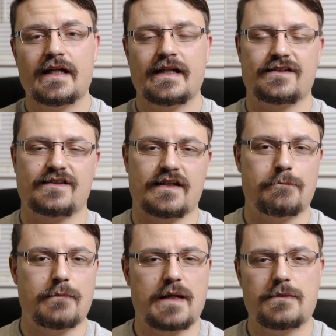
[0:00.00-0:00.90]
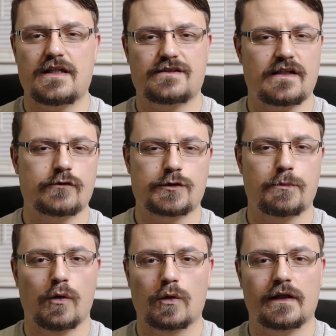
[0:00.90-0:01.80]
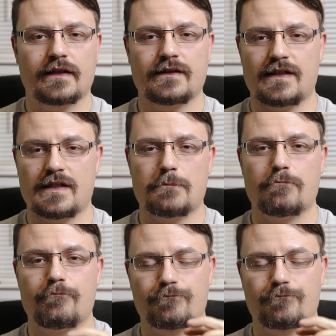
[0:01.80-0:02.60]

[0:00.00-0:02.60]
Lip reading: He said maybe as I was pouring, the